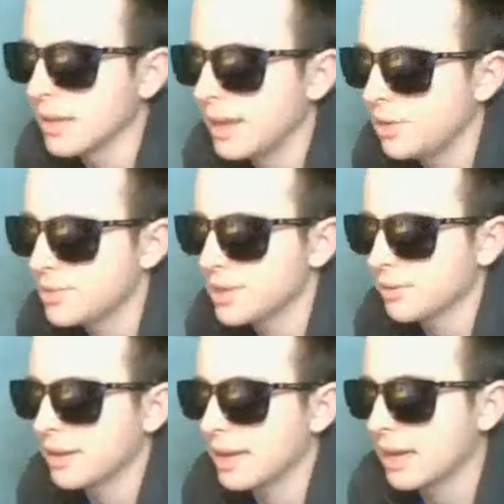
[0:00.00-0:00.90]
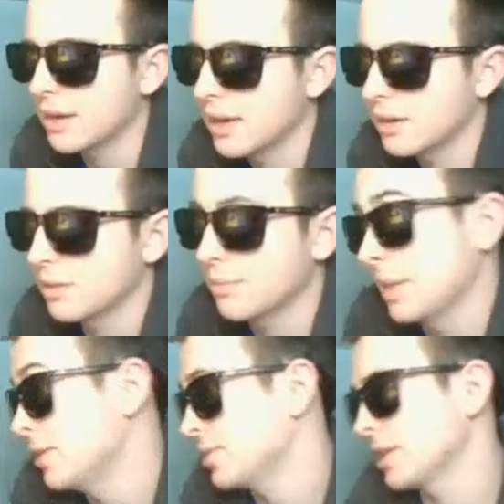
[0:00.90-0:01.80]
Interesting. I don't know.
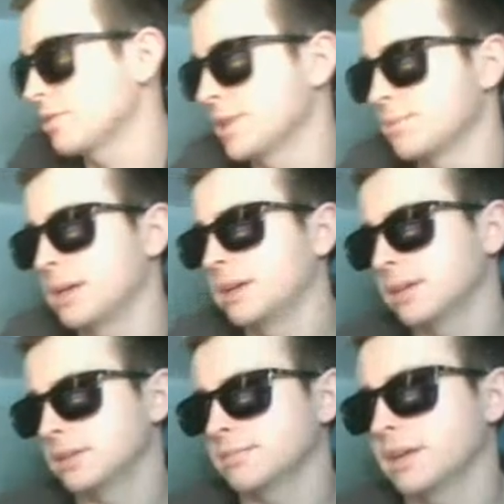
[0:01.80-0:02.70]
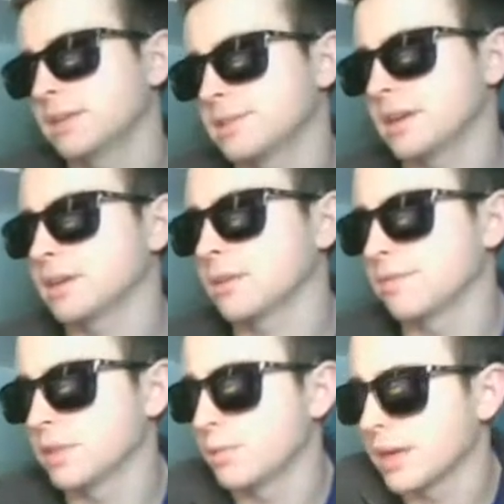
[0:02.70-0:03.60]
Interesting choice by Ta to go
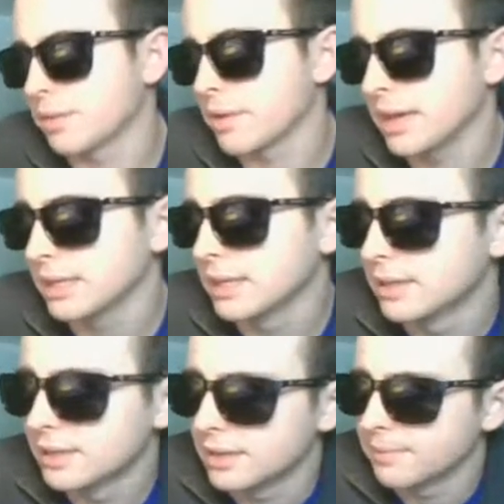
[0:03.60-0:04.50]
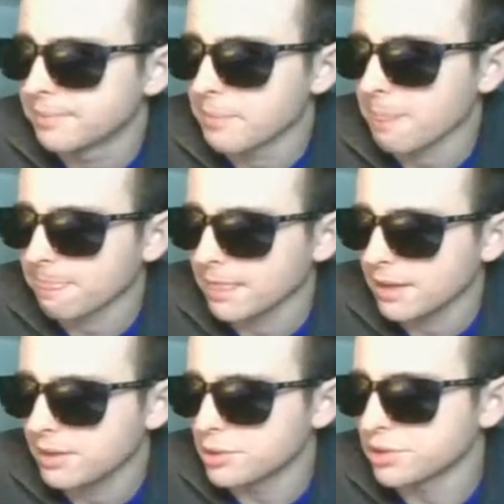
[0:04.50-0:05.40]
for the Queen on the right.
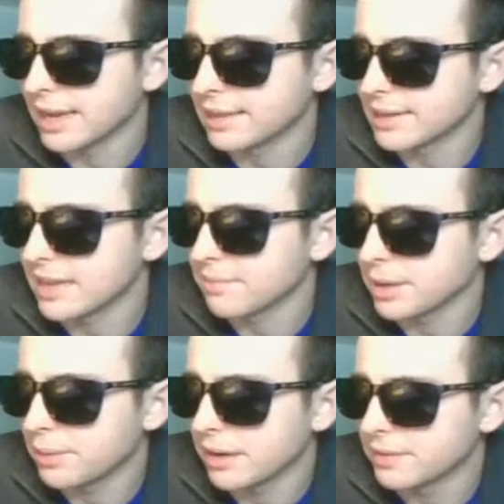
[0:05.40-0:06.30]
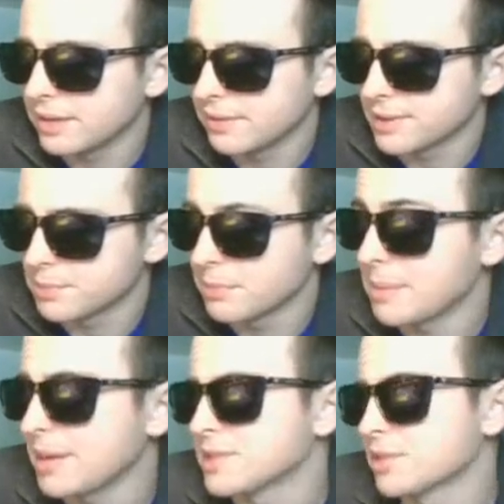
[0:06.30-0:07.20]
Usually I'd like to have my Queen on the defense, but
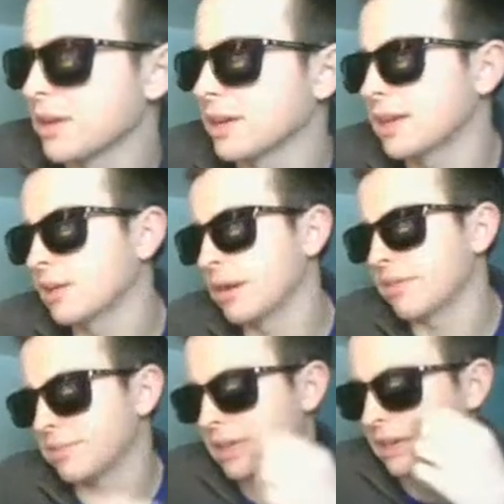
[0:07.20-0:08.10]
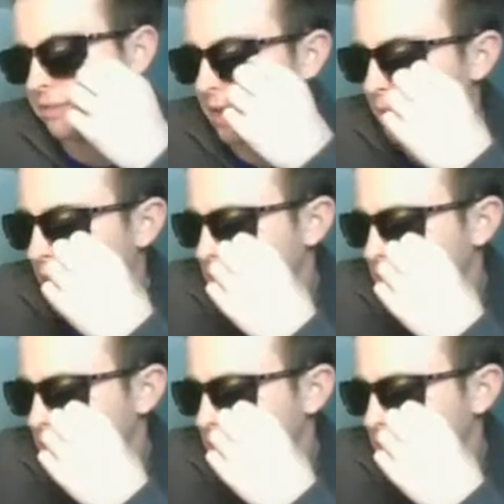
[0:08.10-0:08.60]
maybe he's trying to get it away from any Fireball or